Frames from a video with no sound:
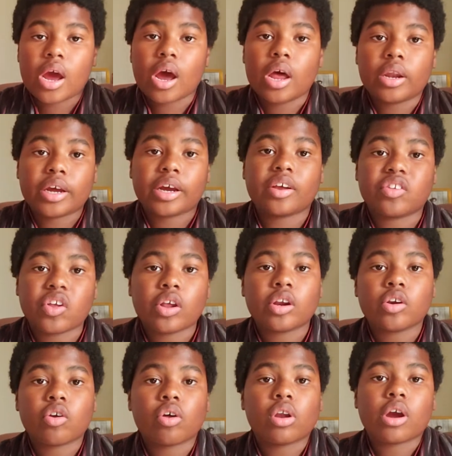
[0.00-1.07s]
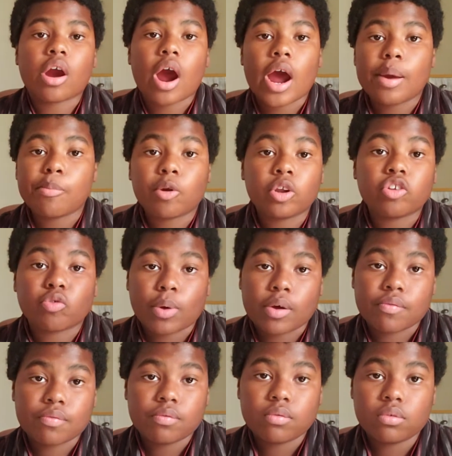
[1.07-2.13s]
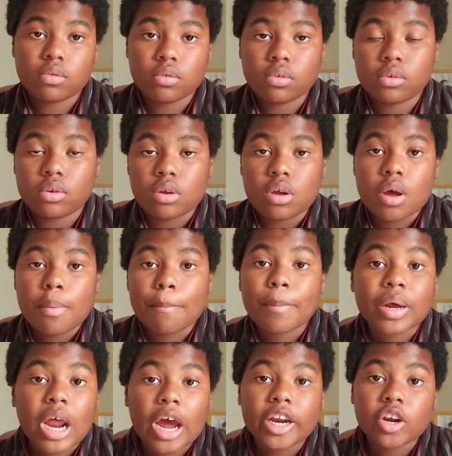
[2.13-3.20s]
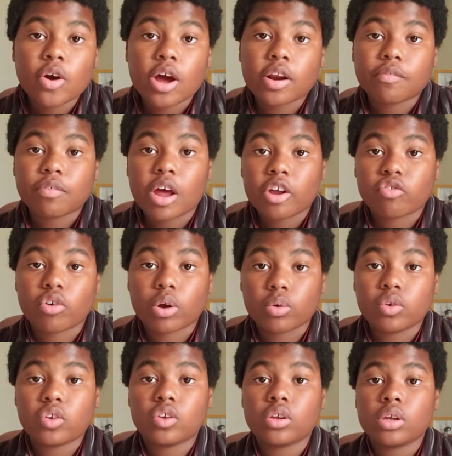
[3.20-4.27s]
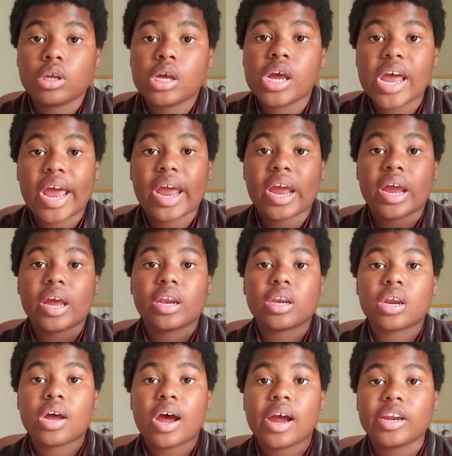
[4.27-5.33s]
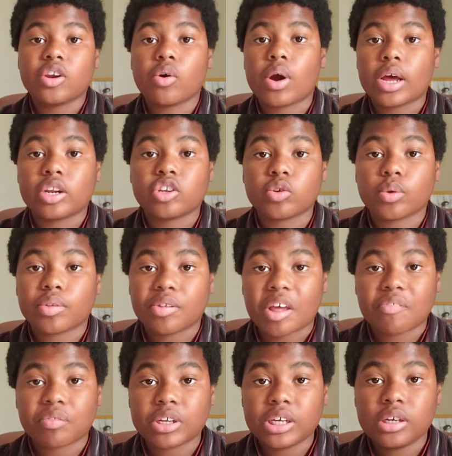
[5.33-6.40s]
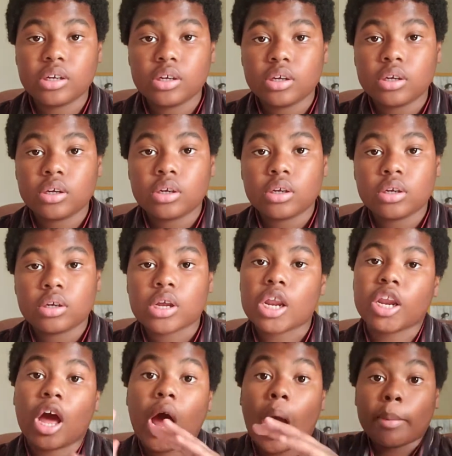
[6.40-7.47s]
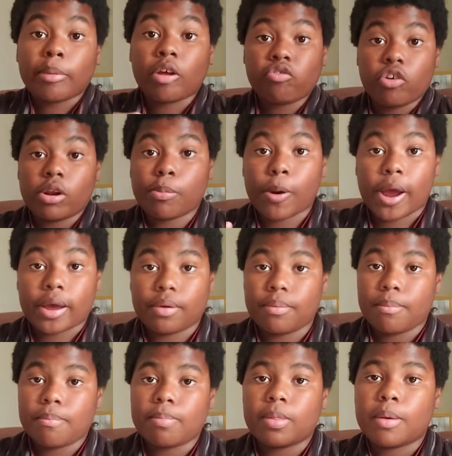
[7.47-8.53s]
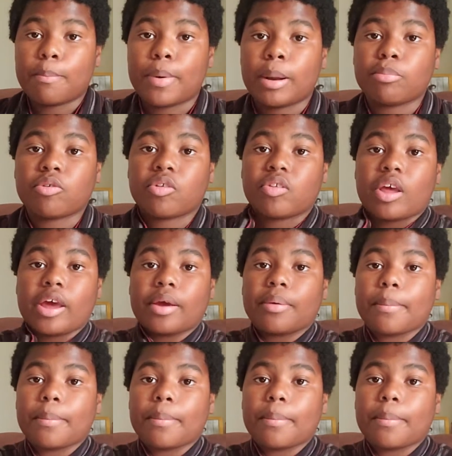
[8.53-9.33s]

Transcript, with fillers: Like I stated earlier, I'm only 12. But I know how to fly drones, and I know how to do it safely. Not, I'm not trying to brag, but I'm just saying.